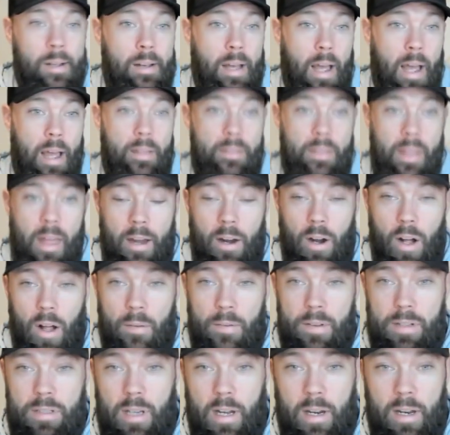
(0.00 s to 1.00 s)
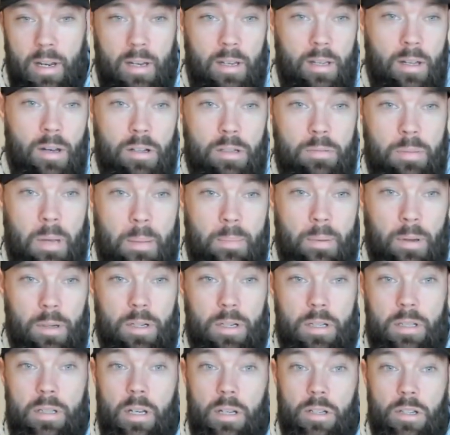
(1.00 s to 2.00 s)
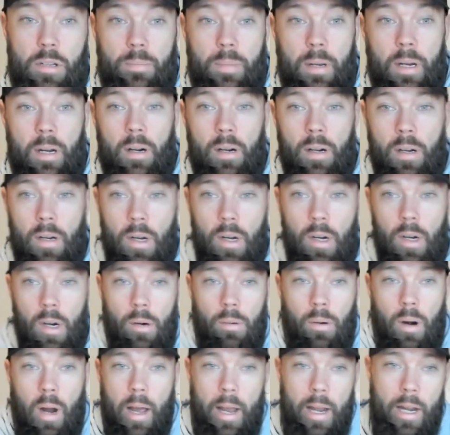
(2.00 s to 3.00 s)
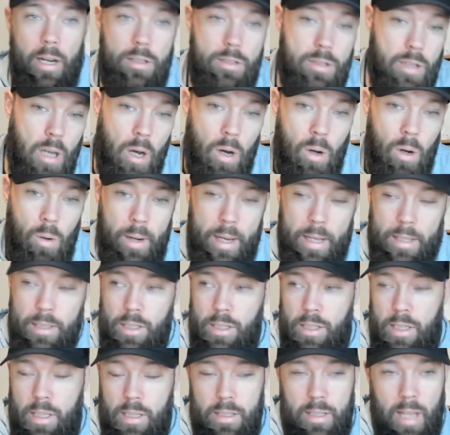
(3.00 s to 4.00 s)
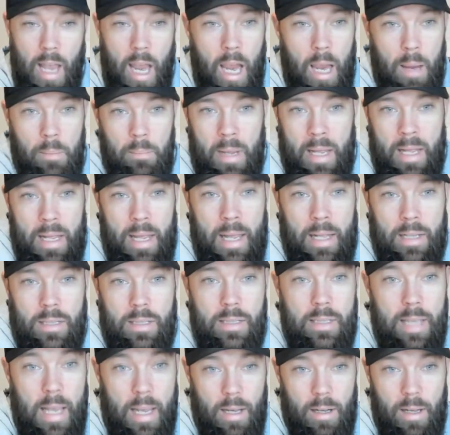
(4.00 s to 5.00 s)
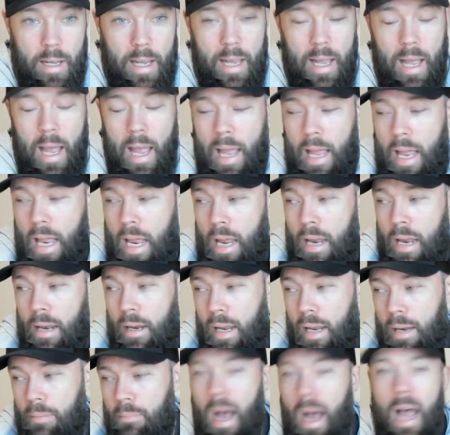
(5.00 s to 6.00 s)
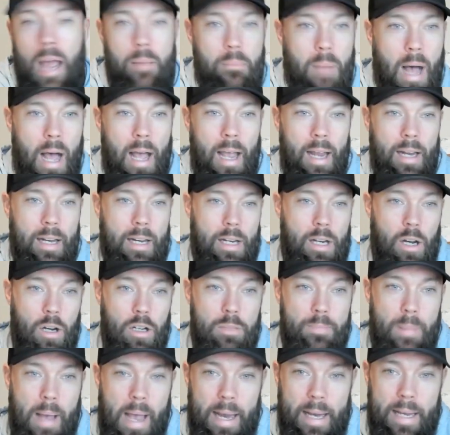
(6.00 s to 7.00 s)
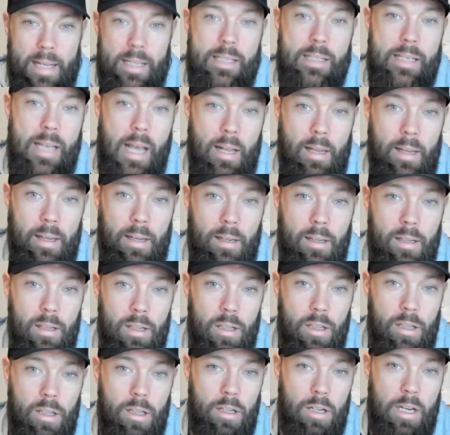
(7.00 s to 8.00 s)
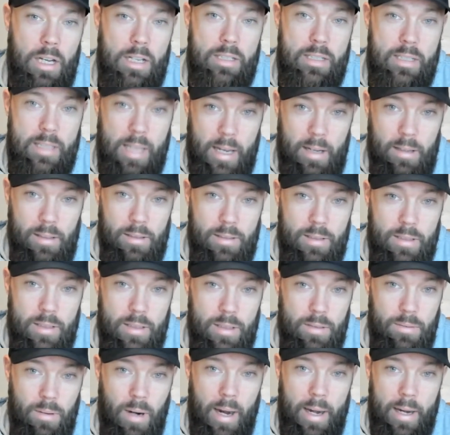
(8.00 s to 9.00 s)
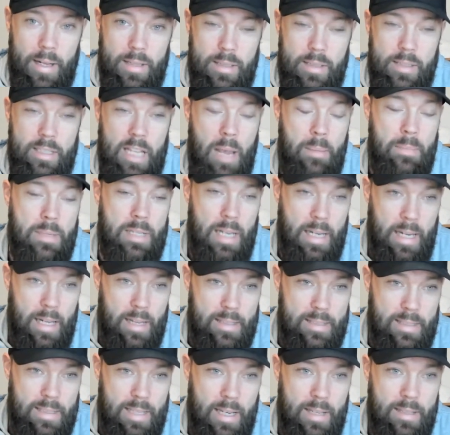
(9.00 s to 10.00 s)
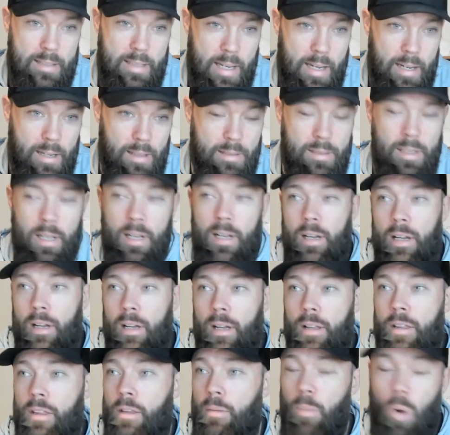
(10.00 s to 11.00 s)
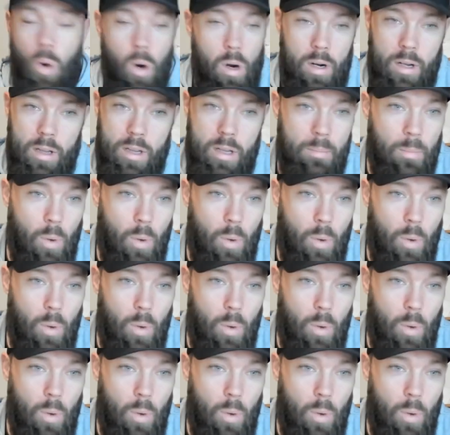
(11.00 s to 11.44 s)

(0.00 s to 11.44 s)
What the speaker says: And then all of a sudden those people just disappear. Right. So it's the same. It's in my mind, it goes back. It's selling. It's sales. Right. Sure. It's the same many sales. The more